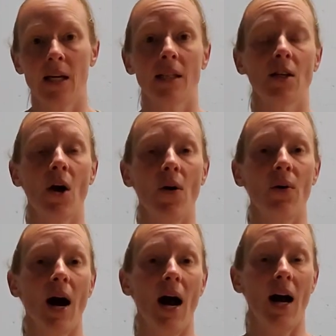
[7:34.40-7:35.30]

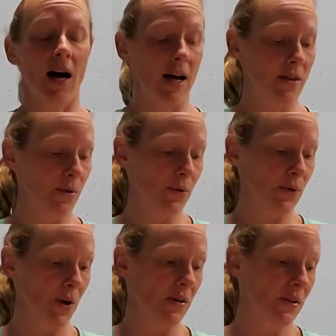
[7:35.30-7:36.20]
So those
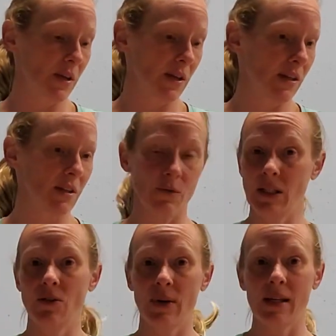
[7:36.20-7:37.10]
are the 3
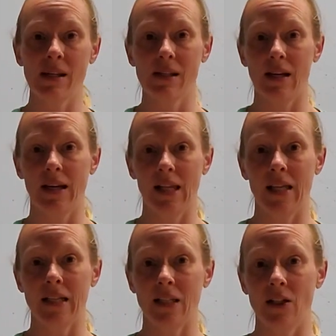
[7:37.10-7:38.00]
twists that I
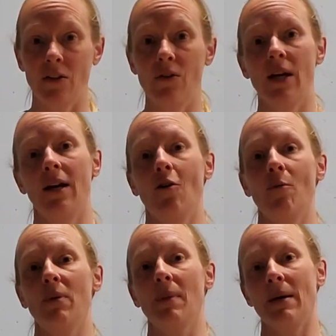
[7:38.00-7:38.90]
like to do to
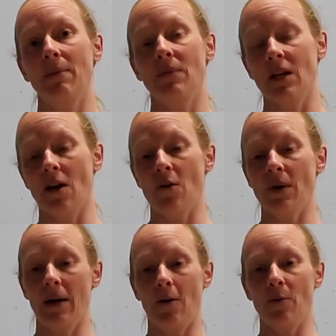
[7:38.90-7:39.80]
help
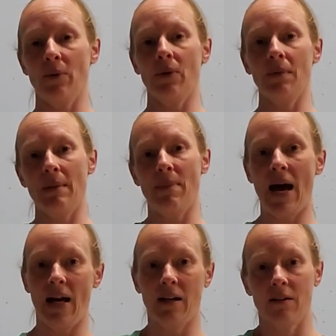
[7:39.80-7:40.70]
my
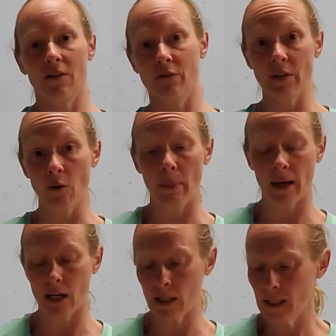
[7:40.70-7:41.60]
back feel
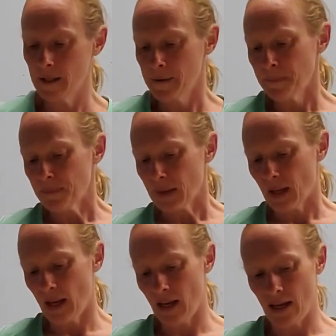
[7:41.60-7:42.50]
better.
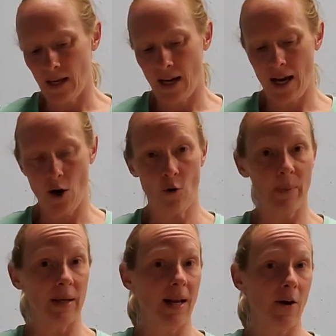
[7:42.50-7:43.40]
And I hope
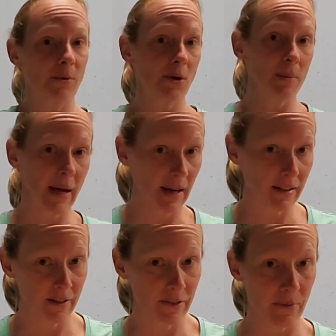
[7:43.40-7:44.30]
it helps your
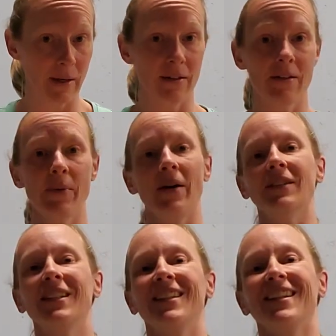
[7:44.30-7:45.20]
back feel better as well.
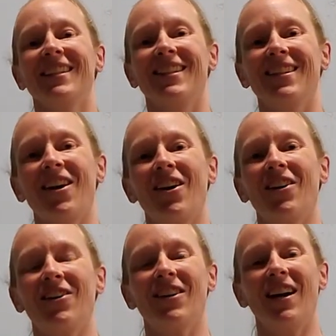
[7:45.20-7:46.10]

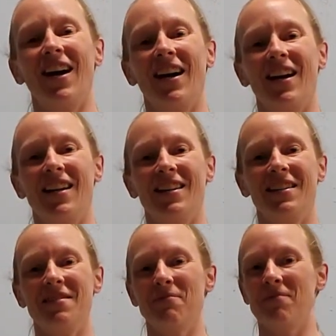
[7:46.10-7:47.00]
So I
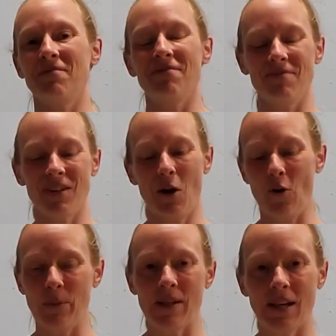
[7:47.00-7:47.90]

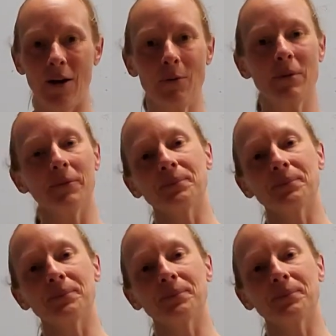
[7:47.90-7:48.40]
hope this helped.